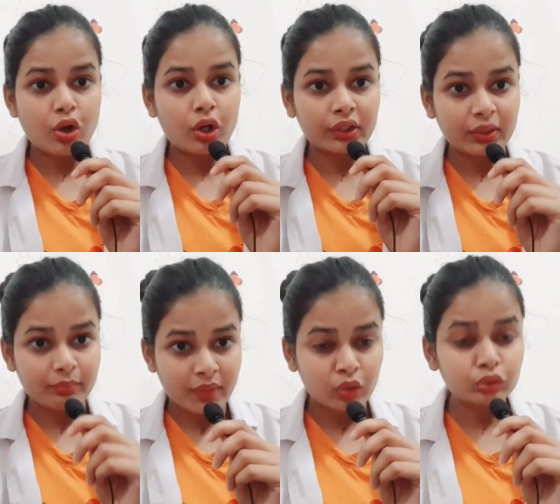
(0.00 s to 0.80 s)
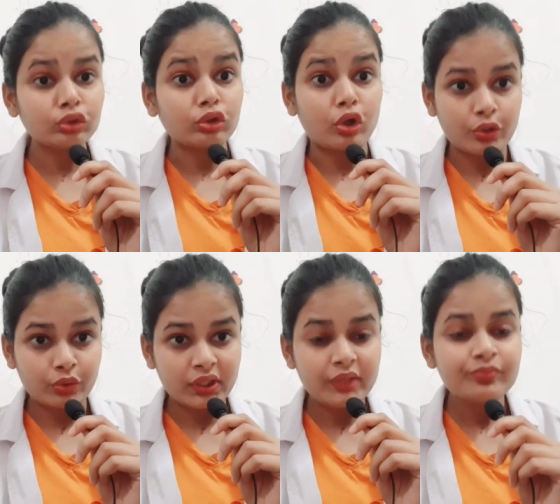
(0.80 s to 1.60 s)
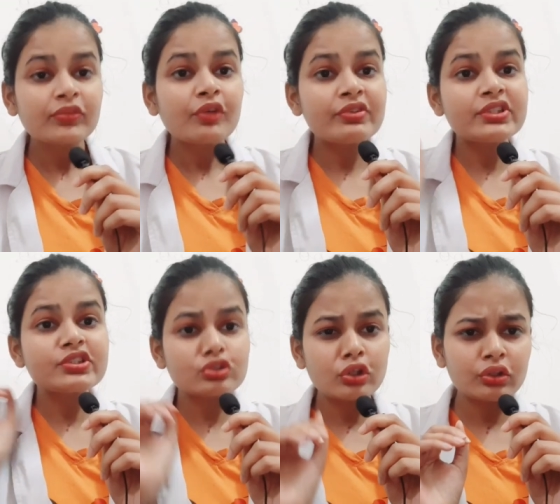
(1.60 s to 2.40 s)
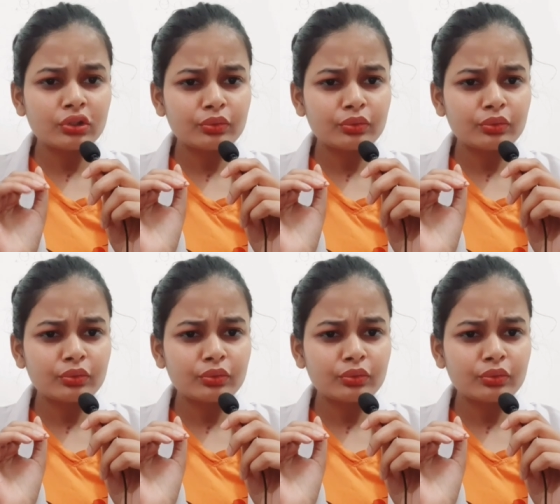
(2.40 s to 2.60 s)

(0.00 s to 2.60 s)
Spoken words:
or the mouth thoroughly, which is not